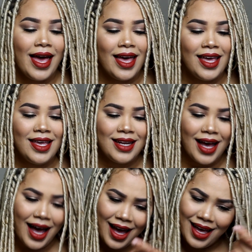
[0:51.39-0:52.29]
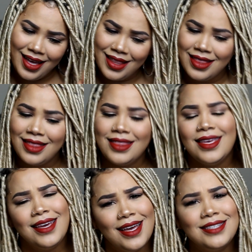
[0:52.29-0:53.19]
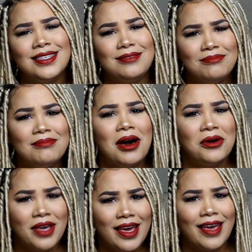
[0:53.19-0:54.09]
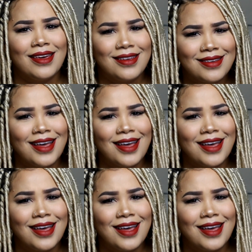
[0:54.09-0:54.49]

and I think I did okay.